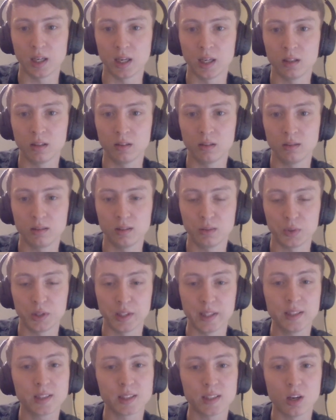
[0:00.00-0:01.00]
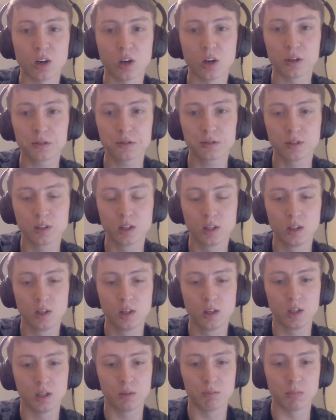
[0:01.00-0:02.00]
in the internet off,
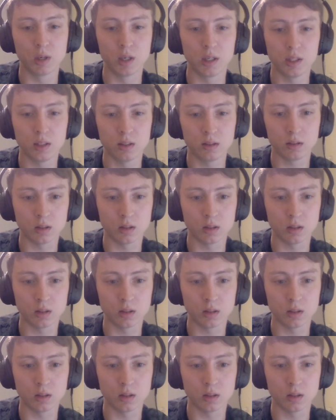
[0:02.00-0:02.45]
my